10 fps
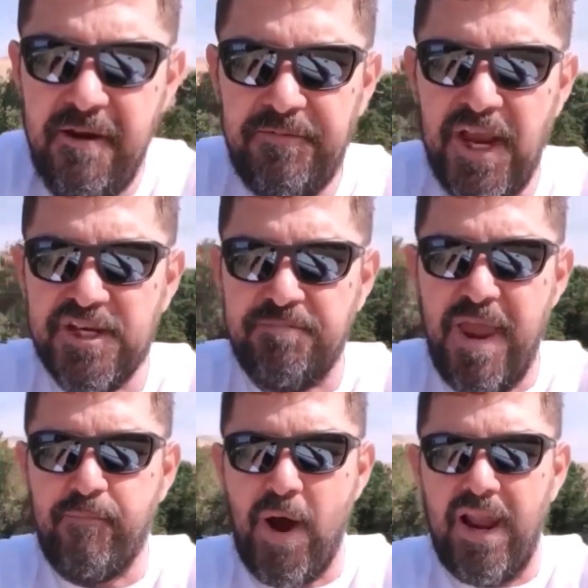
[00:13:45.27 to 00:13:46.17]
these
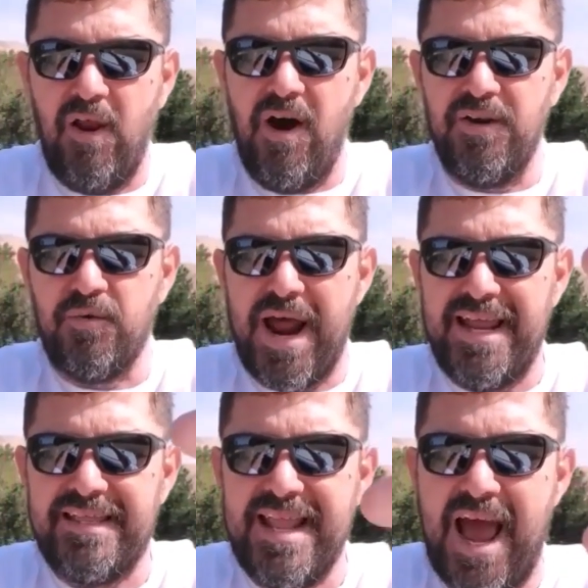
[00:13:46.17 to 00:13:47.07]
people alone
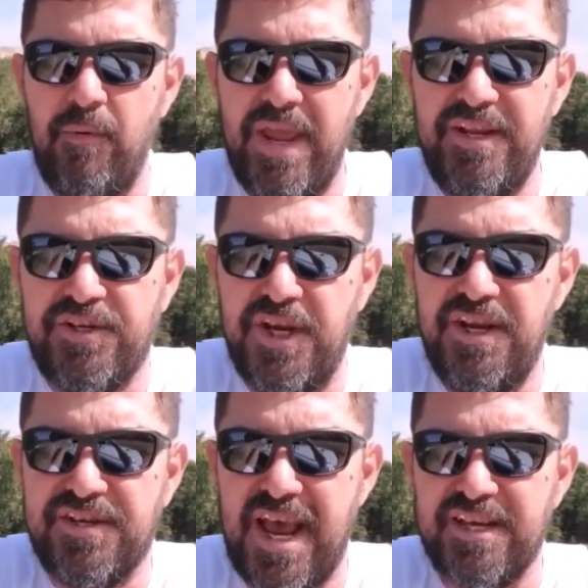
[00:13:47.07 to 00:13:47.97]
right now in
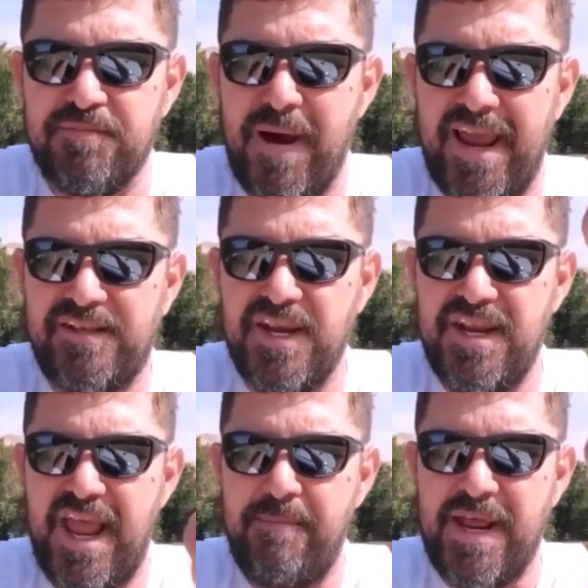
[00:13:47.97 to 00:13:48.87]
Jesus' mighty
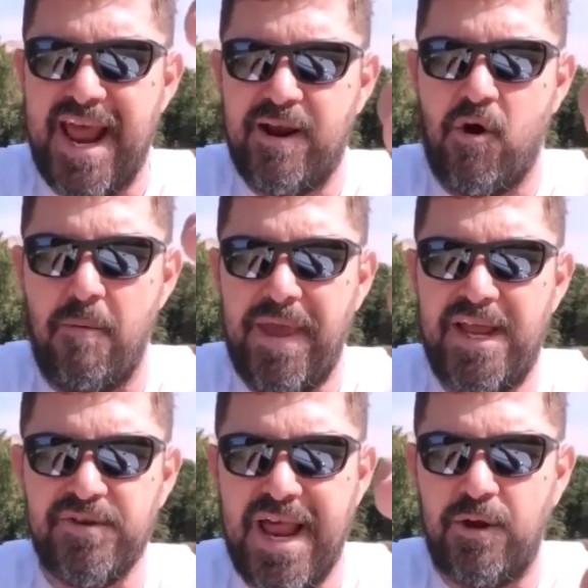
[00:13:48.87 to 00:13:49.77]
name. And I
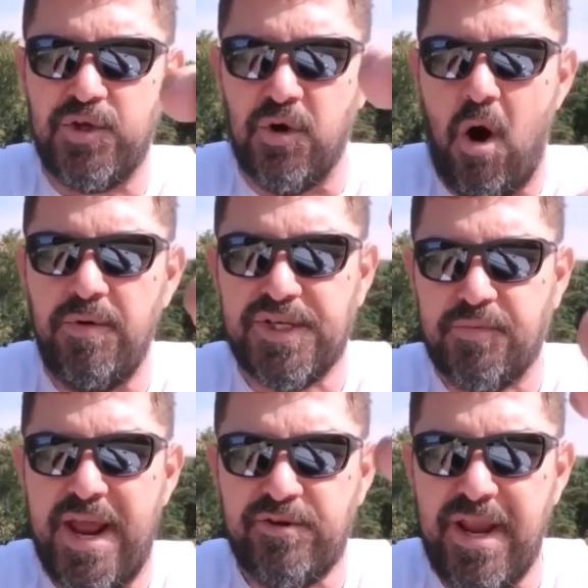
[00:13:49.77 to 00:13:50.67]
command you now to go
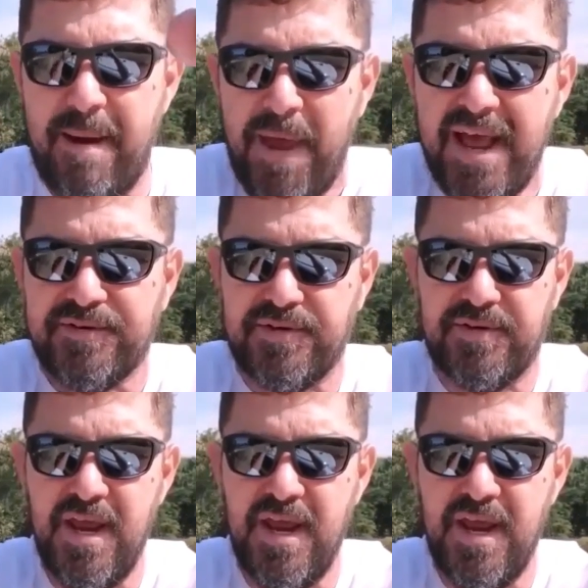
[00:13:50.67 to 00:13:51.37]
straight to the abyss.